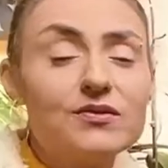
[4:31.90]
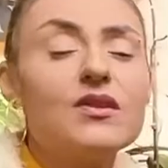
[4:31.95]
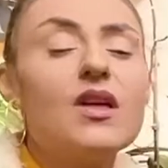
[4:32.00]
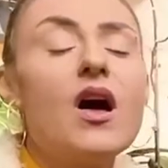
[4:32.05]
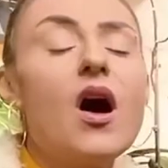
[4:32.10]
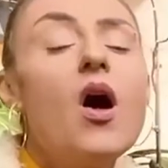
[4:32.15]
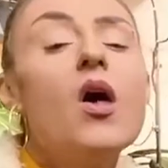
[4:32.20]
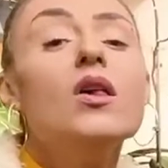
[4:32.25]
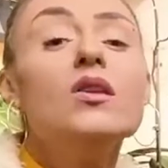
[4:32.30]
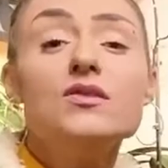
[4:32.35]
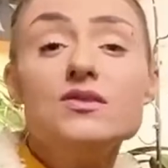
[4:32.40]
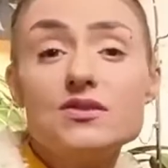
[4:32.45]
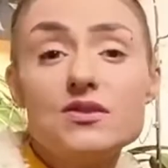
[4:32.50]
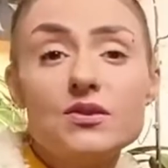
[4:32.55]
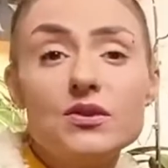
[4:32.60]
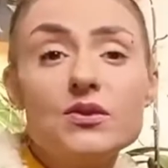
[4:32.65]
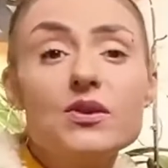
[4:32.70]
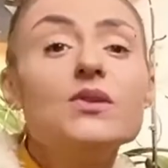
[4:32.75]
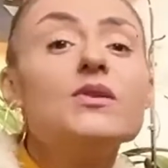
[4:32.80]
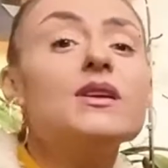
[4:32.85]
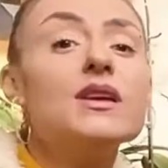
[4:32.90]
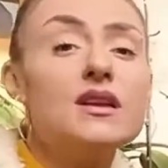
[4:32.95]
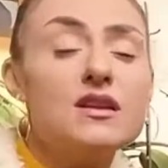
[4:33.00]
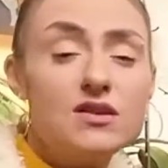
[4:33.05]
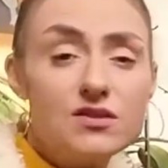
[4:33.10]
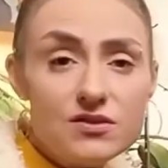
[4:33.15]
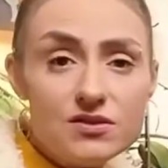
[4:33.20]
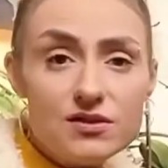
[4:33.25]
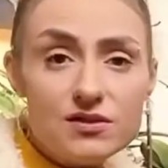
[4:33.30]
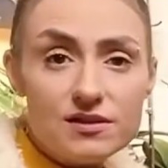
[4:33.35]
Also, you can
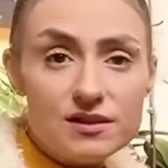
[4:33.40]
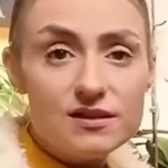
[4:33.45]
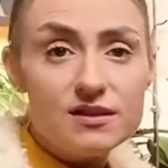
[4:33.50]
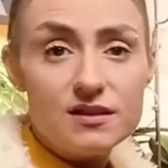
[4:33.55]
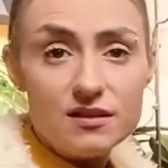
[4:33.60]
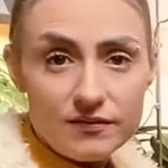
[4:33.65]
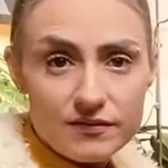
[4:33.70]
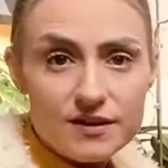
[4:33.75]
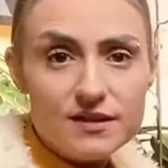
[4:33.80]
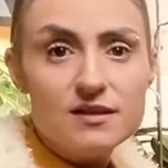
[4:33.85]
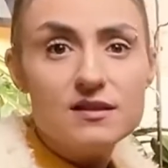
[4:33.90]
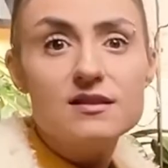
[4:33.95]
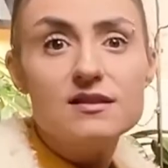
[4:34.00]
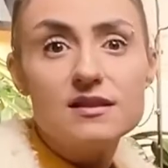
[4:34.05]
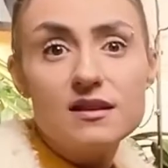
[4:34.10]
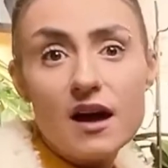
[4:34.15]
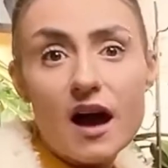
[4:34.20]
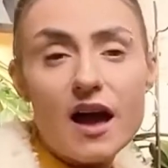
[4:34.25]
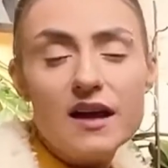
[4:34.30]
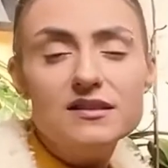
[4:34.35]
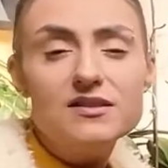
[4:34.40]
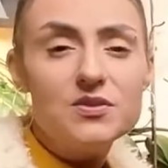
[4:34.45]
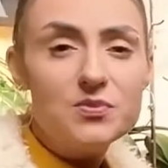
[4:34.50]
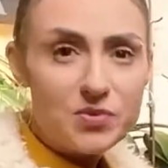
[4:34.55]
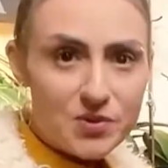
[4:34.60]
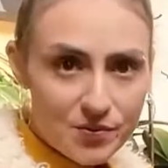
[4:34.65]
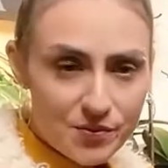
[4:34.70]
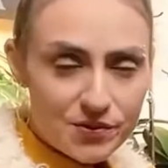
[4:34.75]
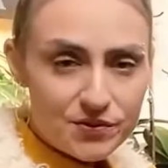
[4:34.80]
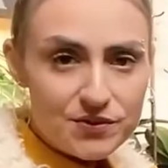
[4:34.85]
use your services guide to
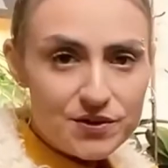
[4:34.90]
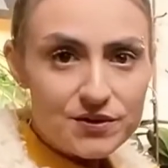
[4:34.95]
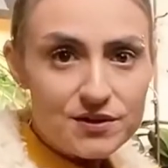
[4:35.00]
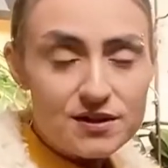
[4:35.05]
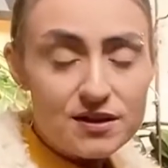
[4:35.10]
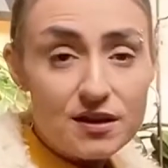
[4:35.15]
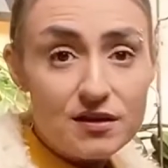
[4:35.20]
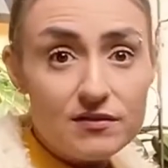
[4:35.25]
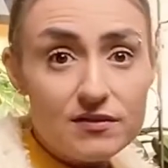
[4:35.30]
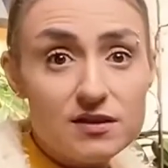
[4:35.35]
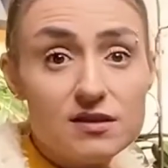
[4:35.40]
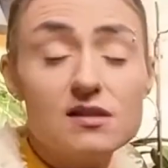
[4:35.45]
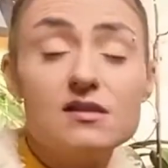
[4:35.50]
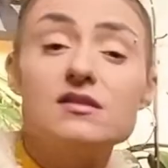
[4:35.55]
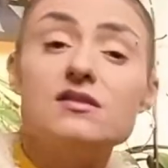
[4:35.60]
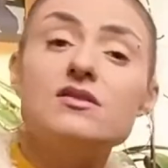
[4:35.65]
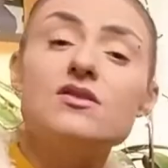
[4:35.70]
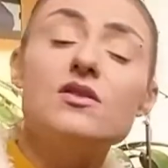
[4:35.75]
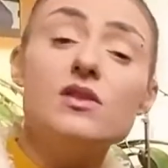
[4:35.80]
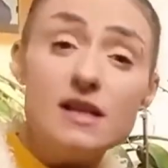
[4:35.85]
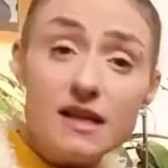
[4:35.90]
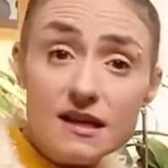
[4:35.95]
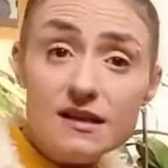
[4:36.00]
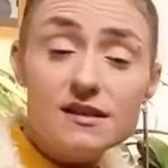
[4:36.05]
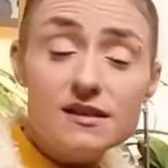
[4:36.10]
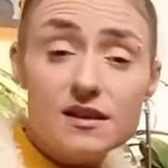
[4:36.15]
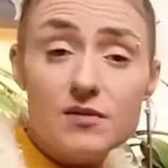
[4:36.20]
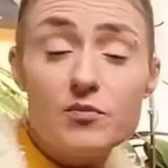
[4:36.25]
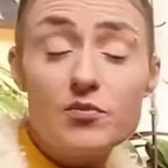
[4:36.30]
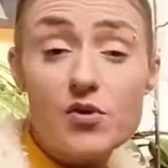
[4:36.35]
promote your services to your
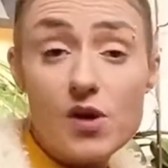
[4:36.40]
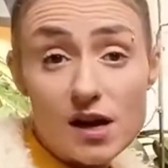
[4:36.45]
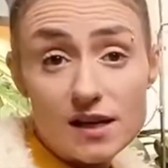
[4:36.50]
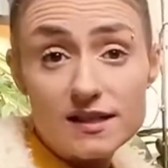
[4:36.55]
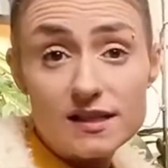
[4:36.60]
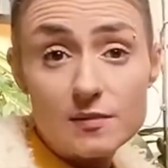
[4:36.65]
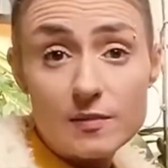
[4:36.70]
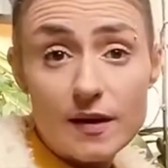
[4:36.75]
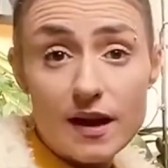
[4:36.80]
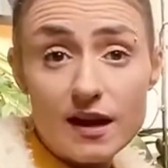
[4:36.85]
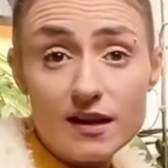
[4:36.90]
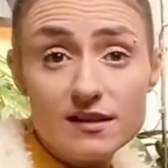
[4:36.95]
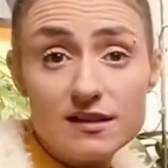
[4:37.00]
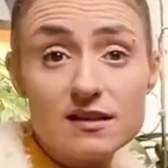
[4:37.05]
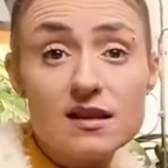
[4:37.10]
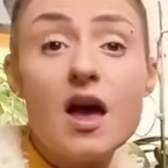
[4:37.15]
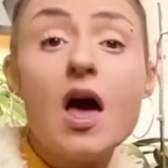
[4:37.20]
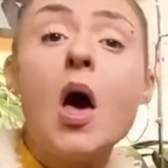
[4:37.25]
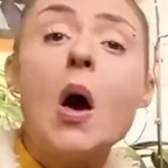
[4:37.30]
leads and prospects